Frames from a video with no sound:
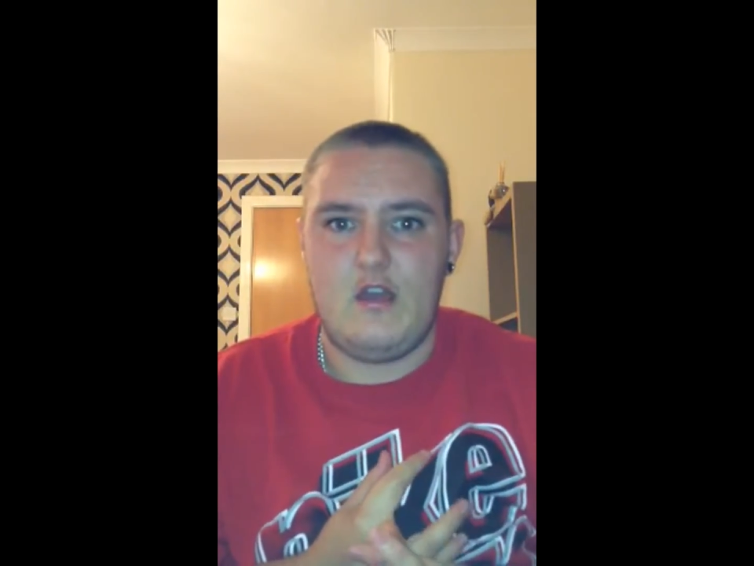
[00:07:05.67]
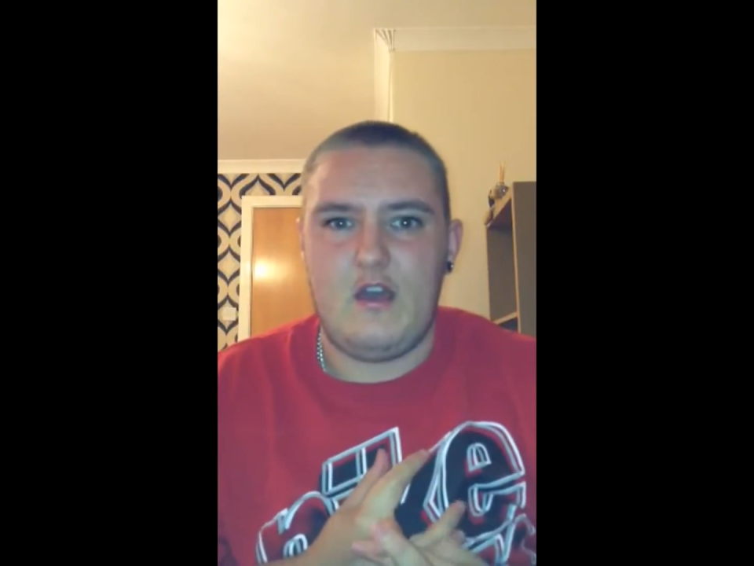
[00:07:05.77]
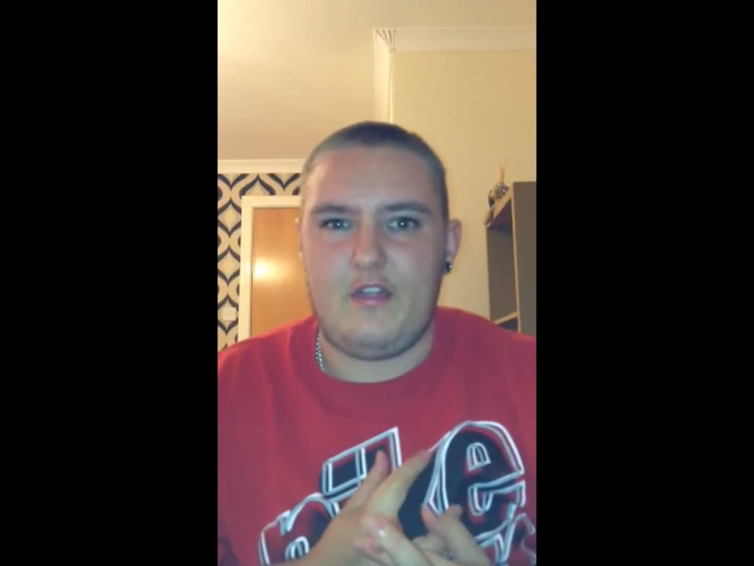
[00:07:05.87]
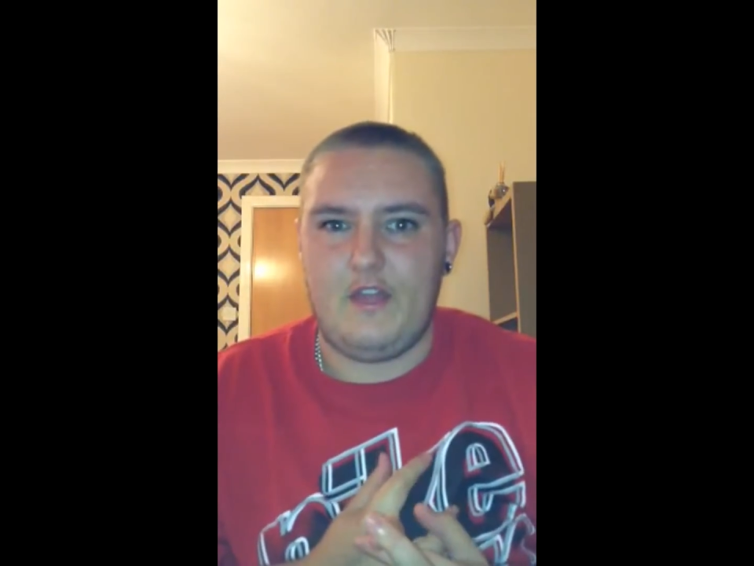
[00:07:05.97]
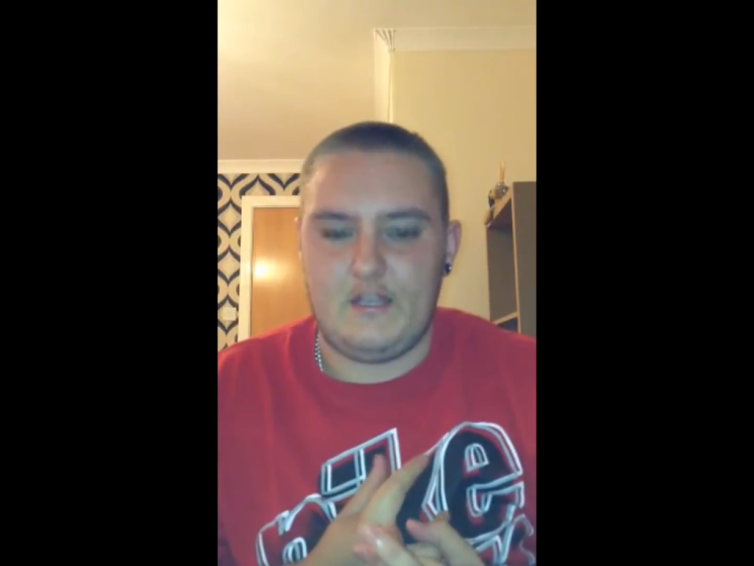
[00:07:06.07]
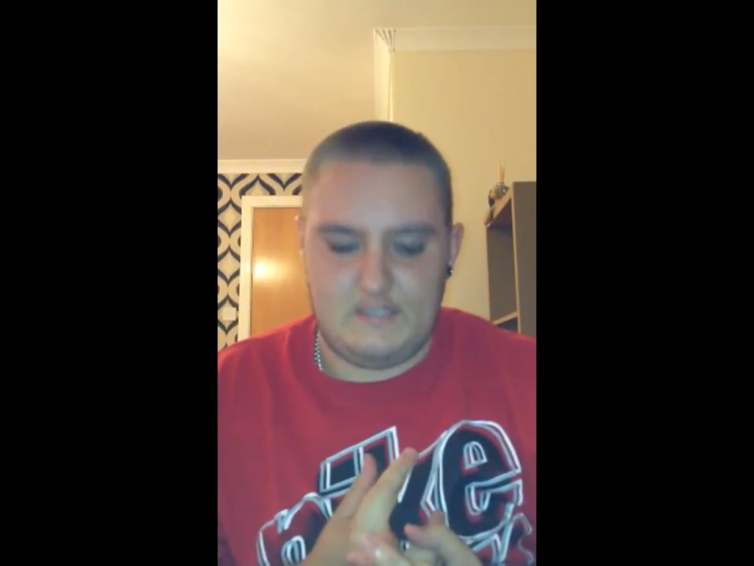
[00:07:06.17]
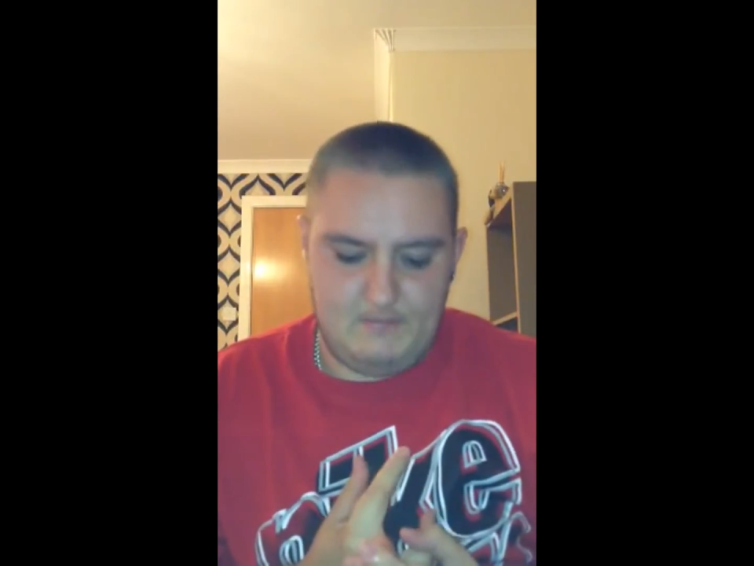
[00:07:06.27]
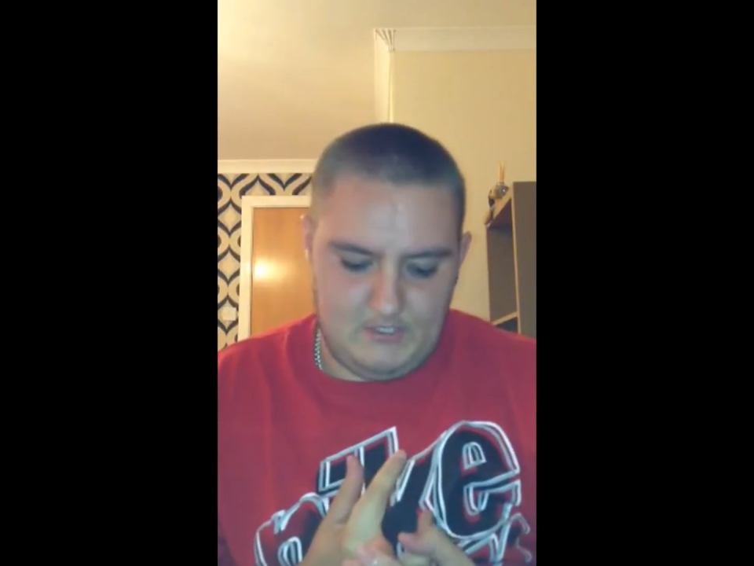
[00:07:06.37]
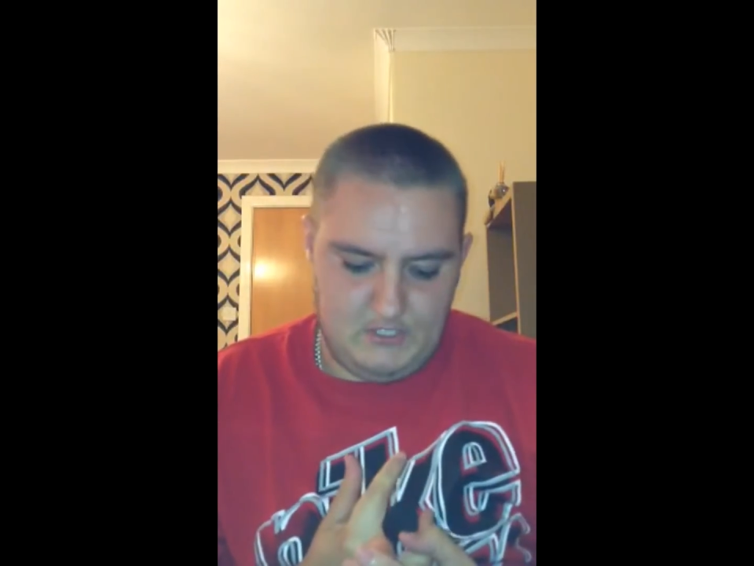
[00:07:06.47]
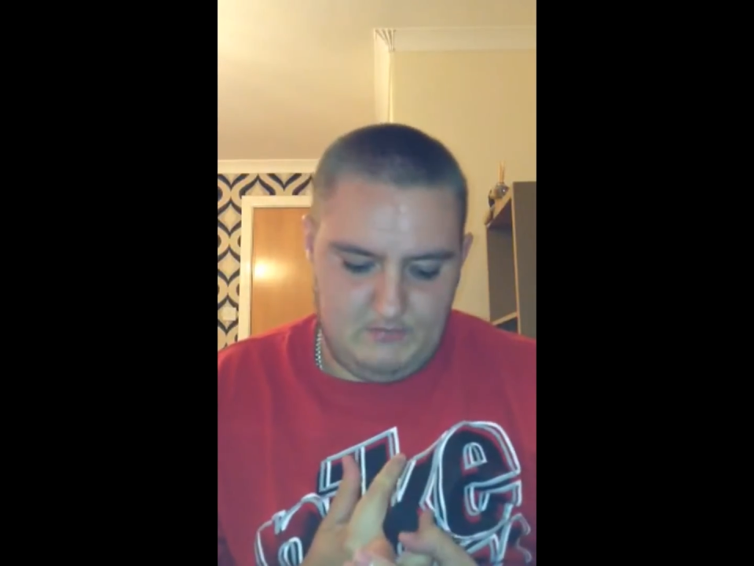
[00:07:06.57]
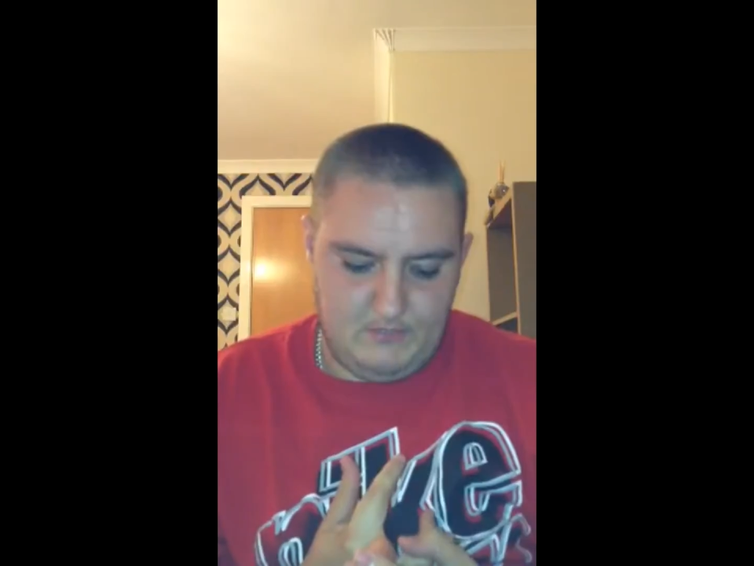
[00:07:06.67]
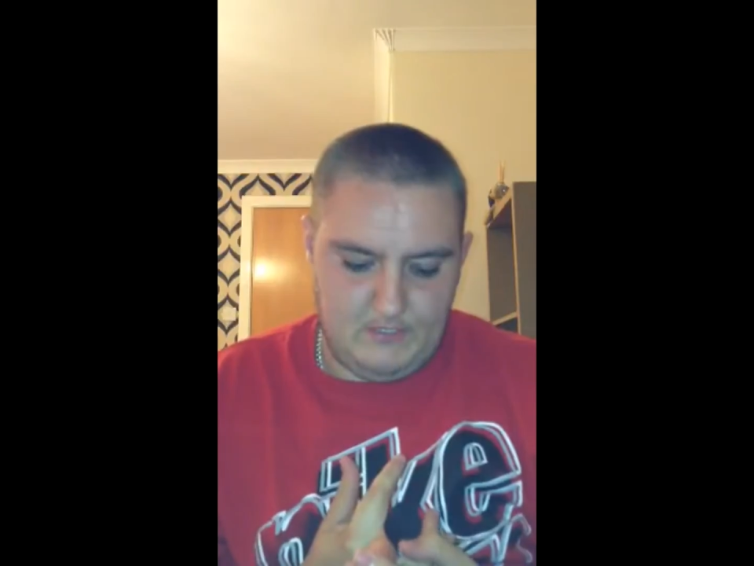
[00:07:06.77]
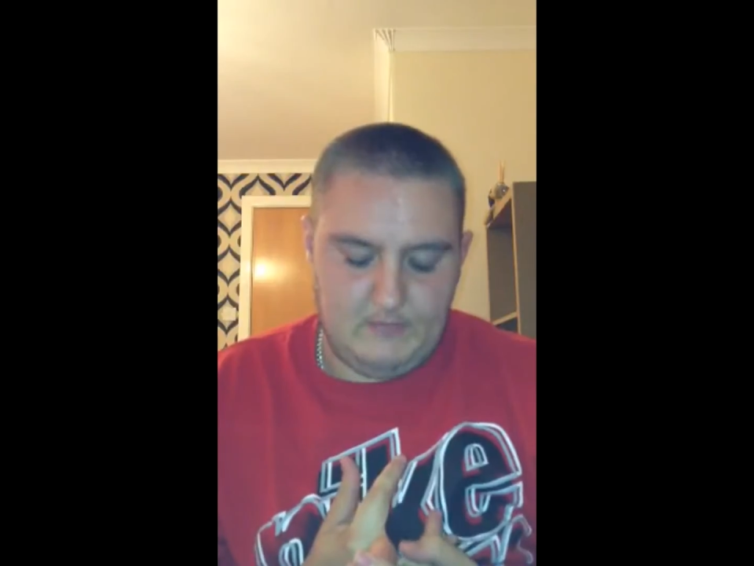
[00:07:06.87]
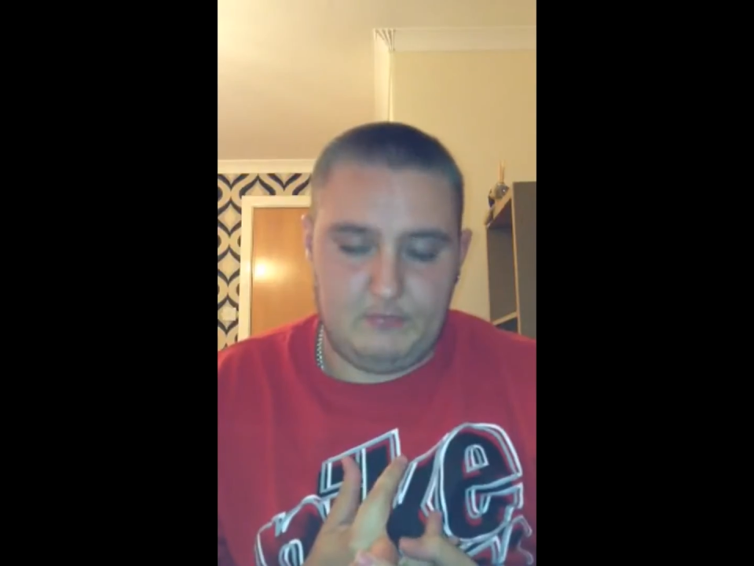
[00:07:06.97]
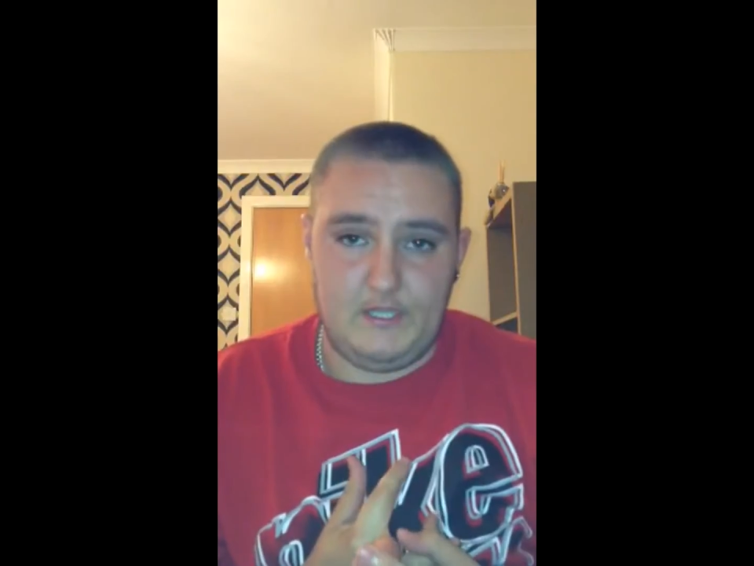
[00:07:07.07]
I think it's a bit cheaper
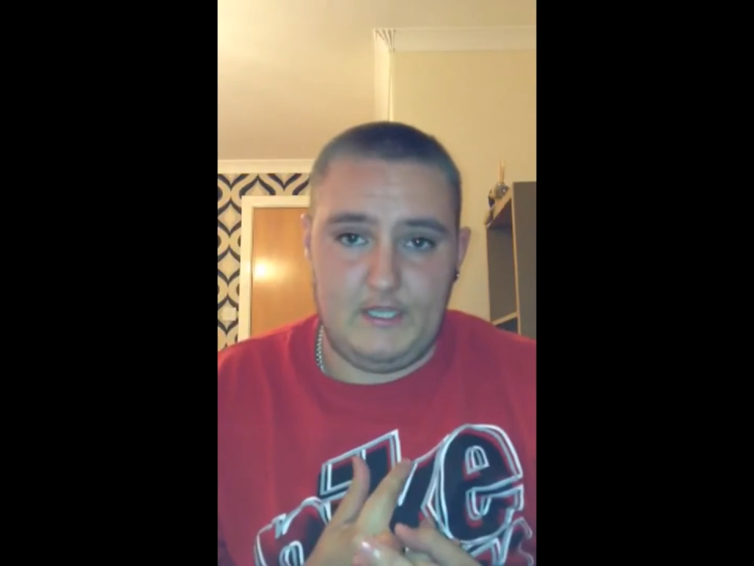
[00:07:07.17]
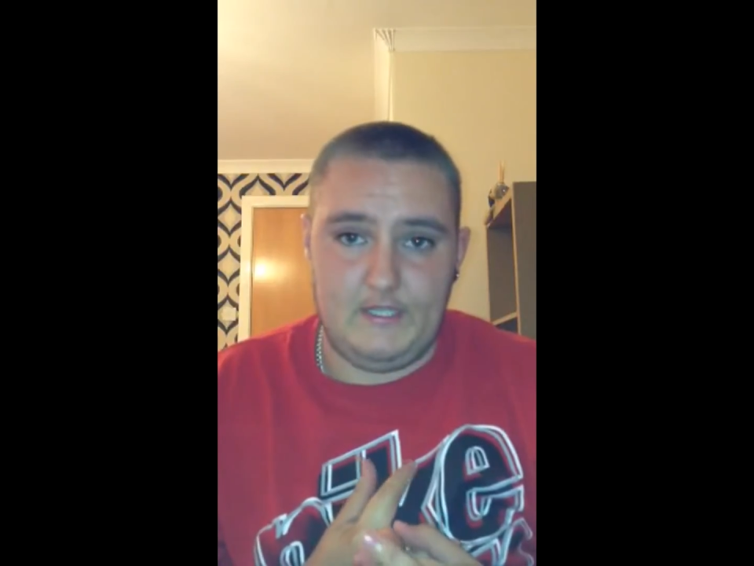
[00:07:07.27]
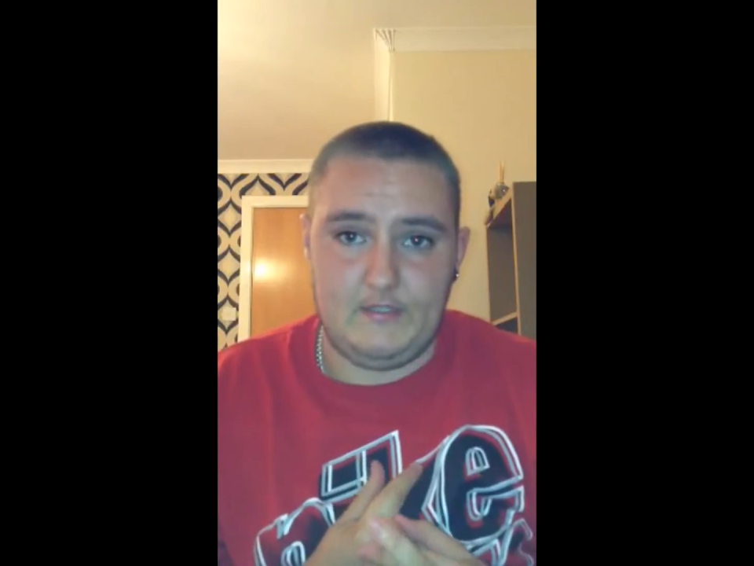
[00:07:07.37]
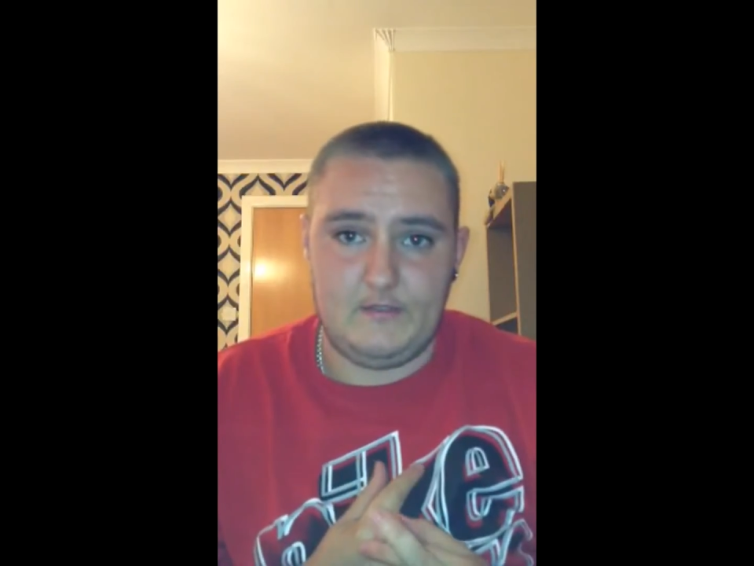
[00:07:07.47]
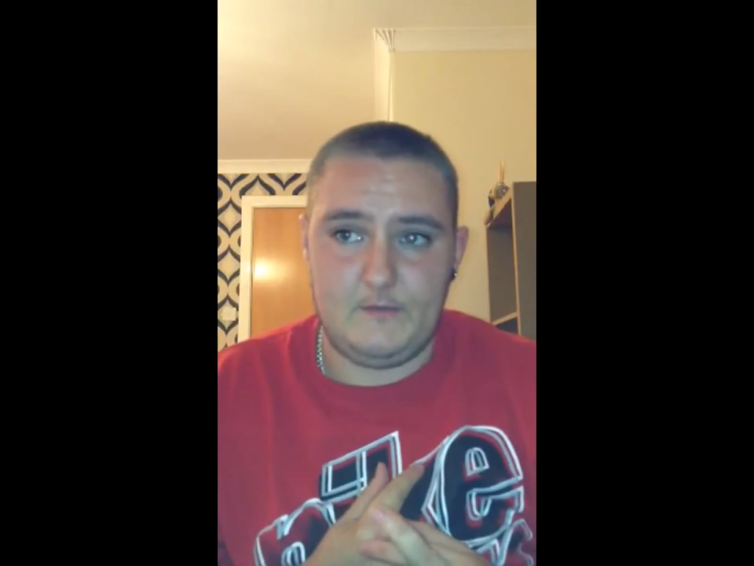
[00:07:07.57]
in the plane.